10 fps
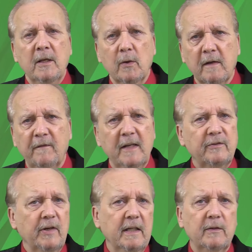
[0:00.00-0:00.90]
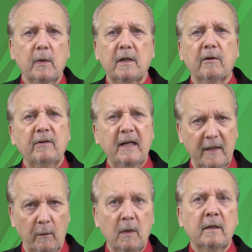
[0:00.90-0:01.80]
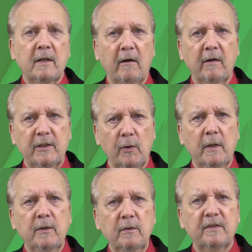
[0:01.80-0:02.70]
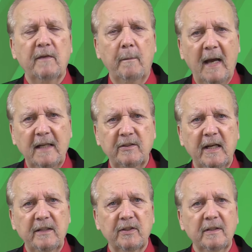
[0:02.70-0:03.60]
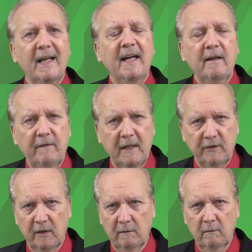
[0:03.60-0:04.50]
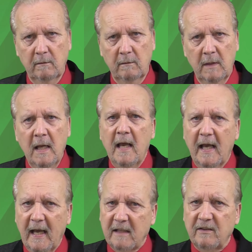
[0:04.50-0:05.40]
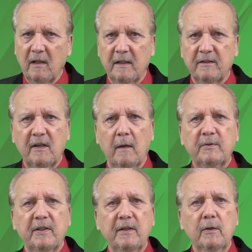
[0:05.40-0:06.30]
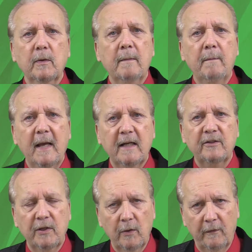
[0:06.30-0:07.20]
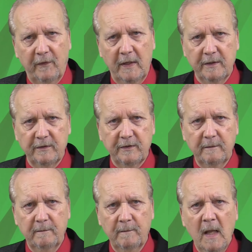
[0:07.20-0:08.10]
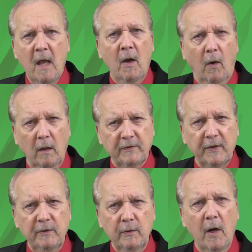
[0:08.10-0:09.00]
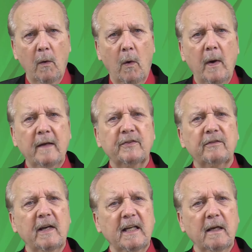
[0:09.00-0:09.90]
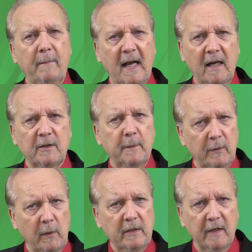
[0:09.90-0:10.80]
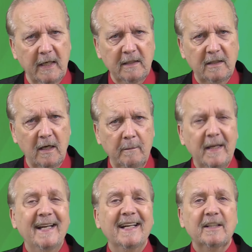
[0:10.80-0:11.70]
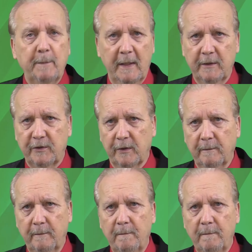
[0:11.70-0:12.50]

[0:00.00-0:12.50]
you can venture into a career that will encourage your use of imagination and invention. Excellence comes to you in managing your funds. Also, you know a way of striking a balance between your income and expenditure.